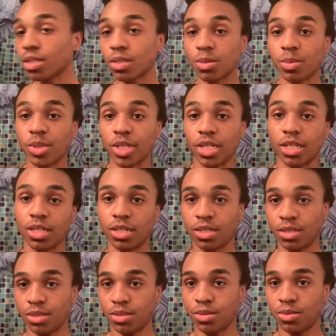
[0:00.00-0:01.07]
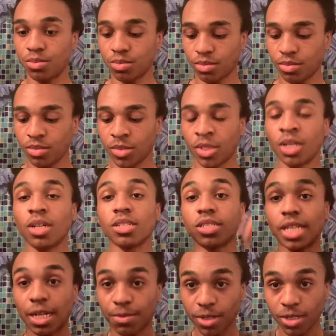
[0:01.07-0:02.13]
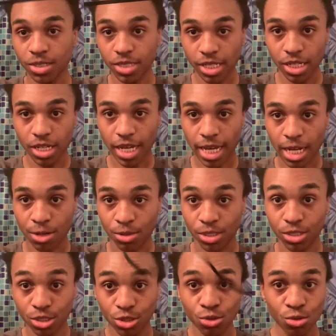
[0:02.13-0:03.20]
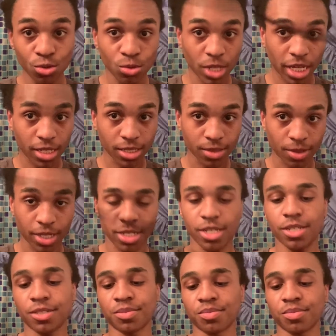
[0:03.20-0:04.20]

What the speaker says: But, so now we're gonna take our shoelace right here.